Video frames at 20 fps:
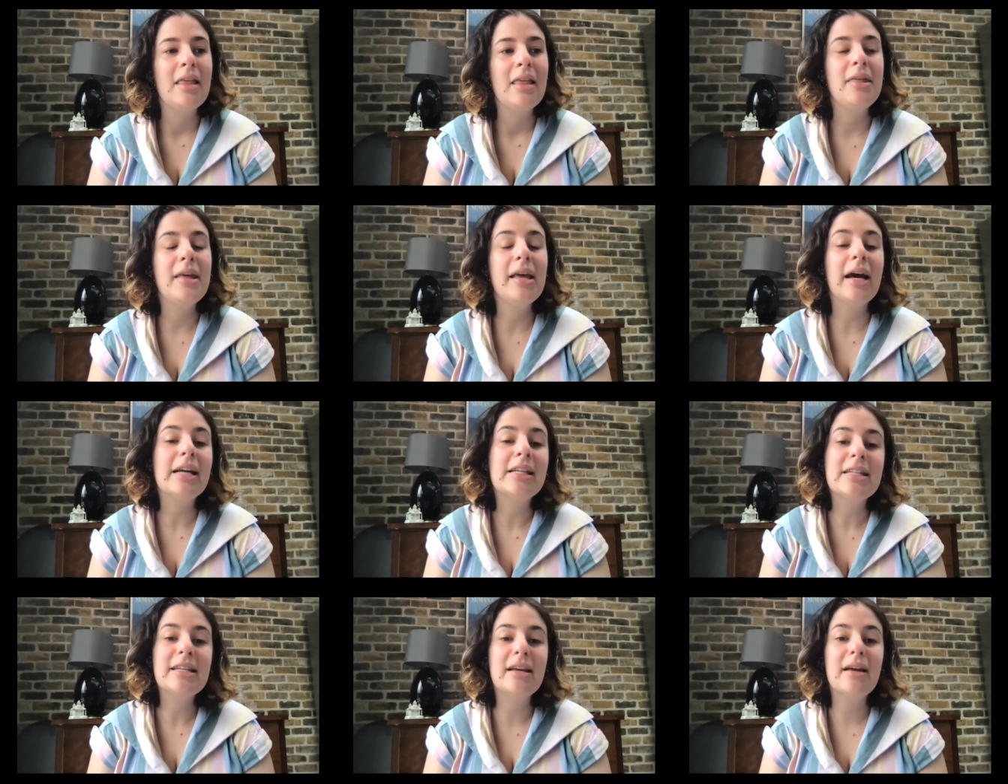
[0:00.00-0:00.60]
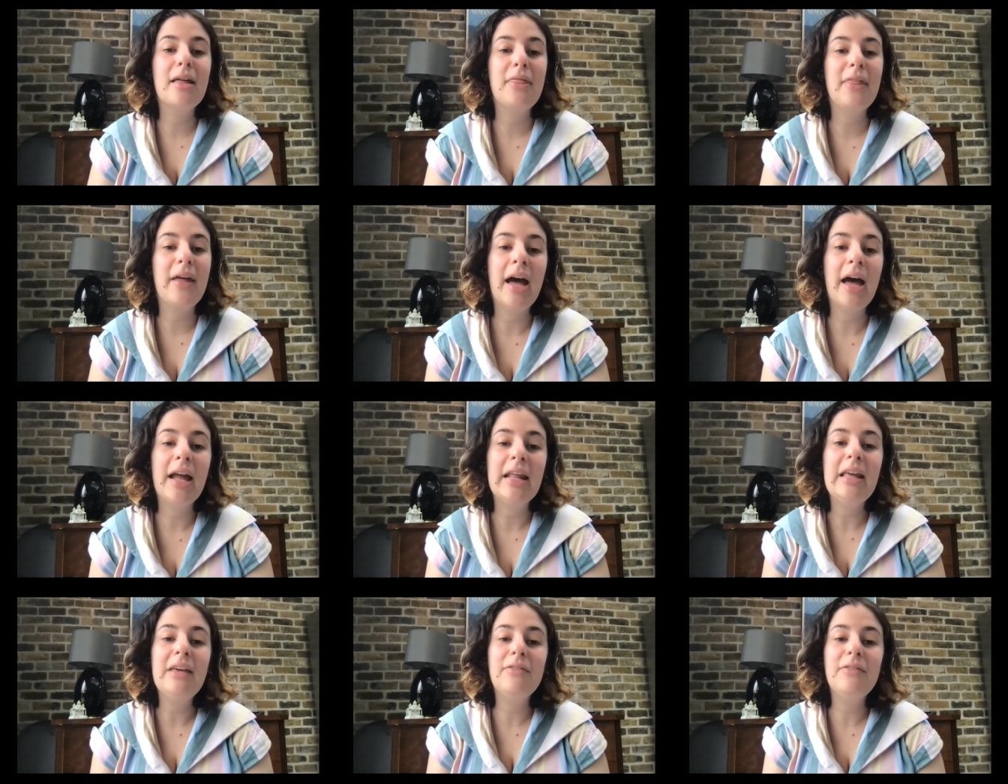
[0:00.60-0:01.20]
the idea
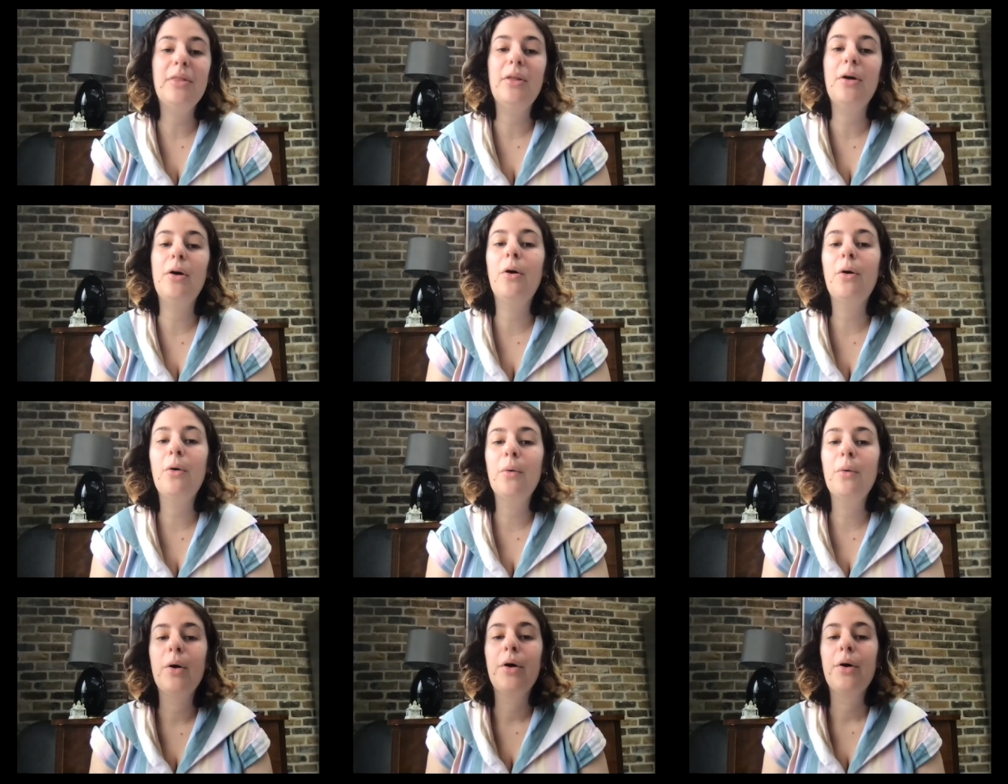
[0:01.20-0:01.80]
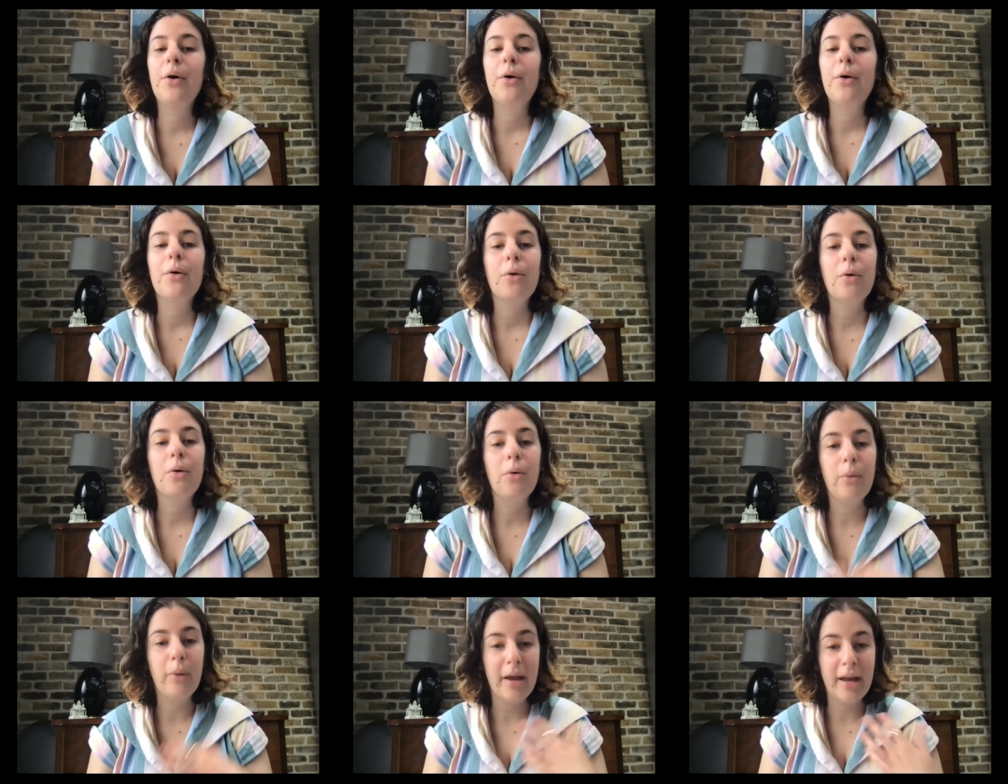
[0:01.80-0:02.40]
that even though
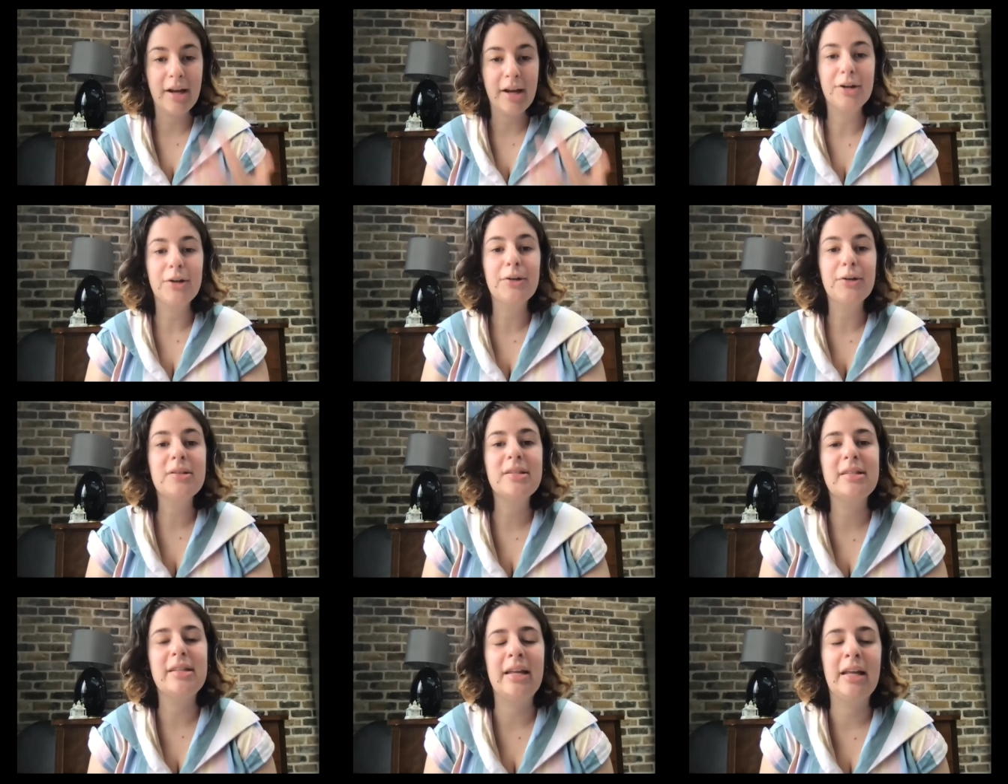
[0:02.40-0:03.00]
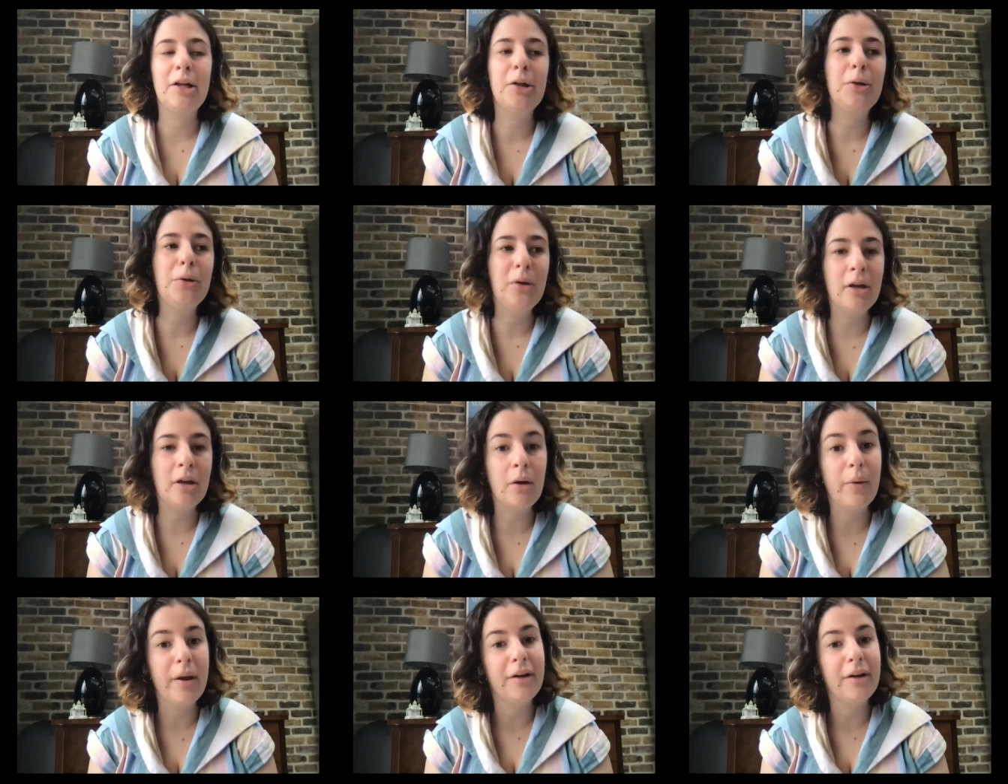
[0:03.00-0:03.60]
Quakers,
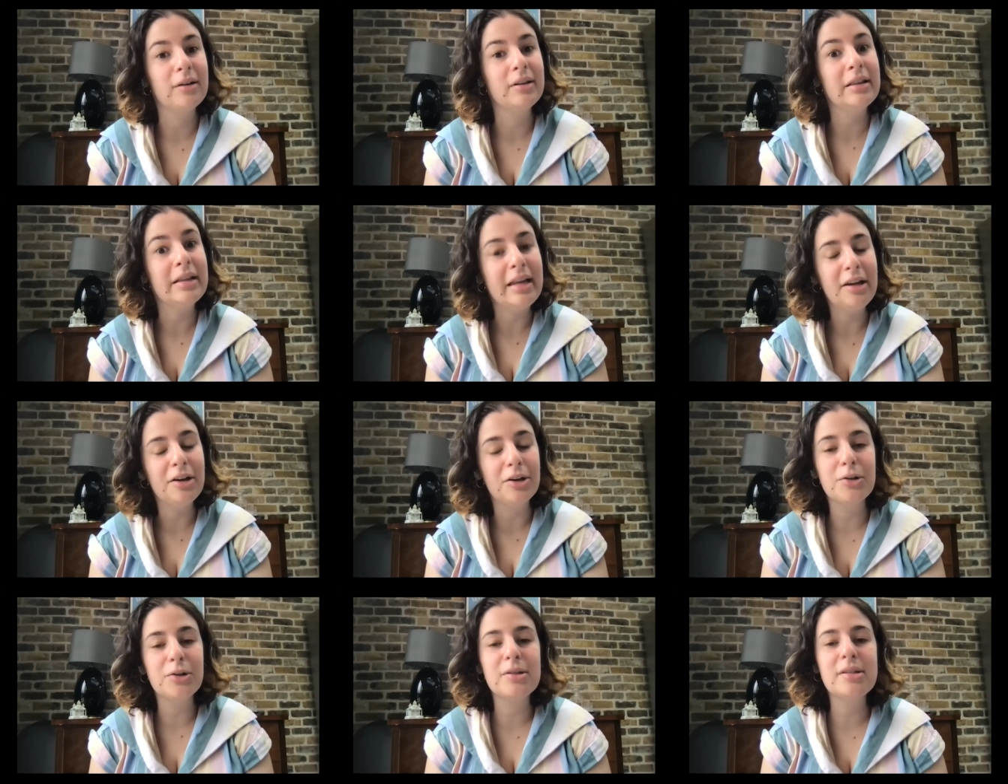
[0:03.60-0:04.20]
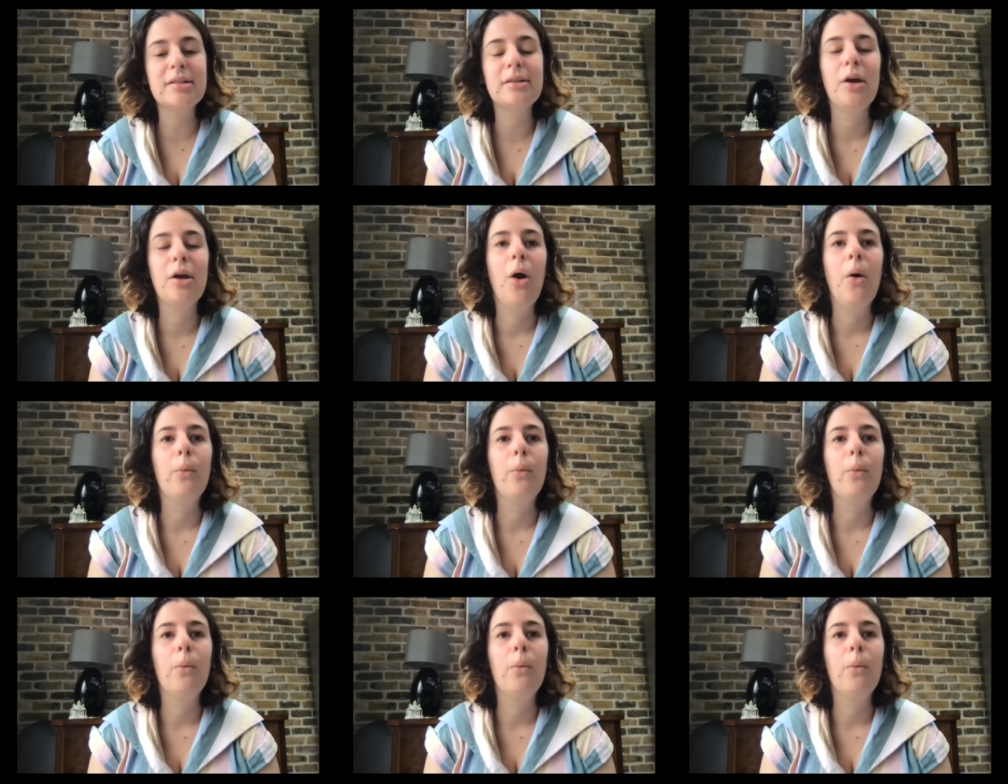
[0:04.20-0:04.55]
including Quaker leaders,